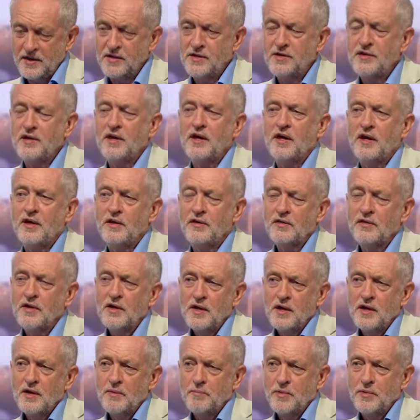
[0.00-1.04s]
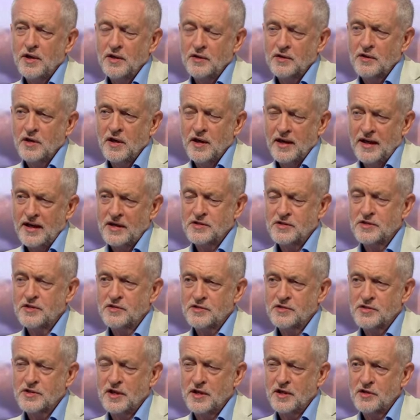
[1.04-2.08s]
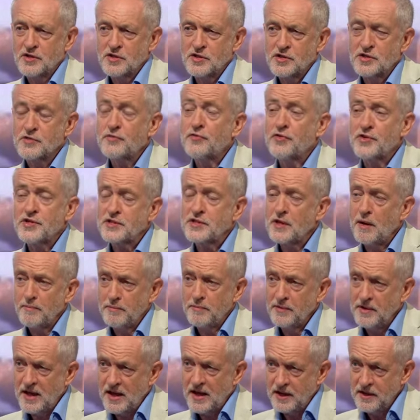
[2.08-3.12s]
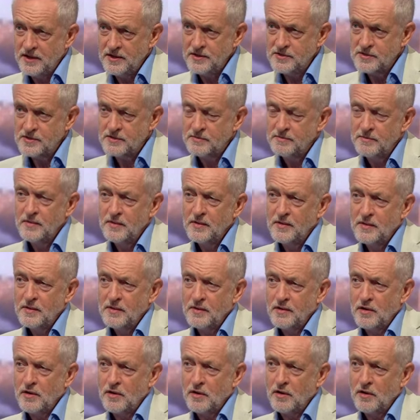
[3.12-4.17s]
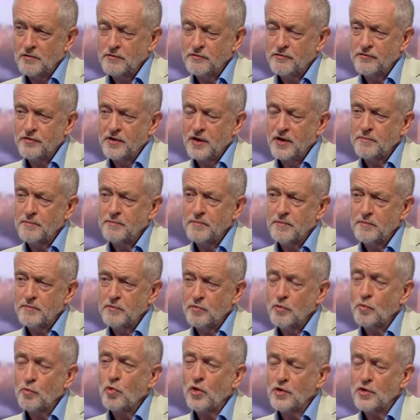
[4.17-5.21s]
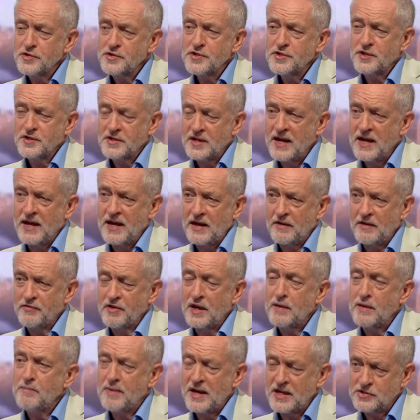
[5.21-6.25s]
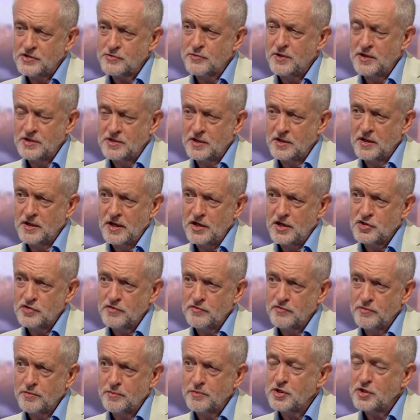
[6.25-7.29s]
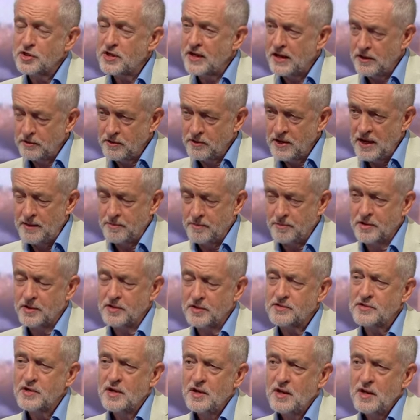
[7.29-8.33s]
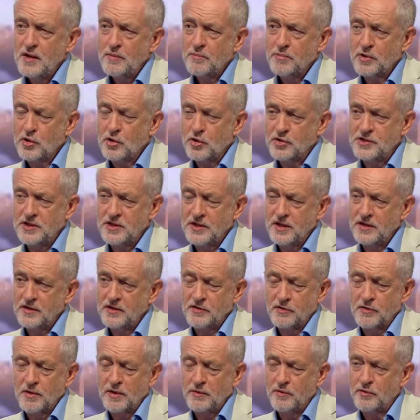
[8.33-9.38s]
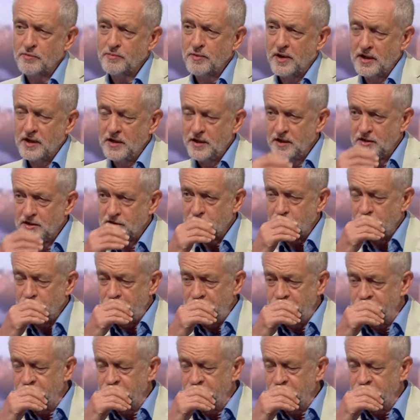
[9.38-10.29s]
indeed been collecting signatures for some days of um, wanting to have a mass resignation from the shadow cabinet because he didn't agree with my leadership.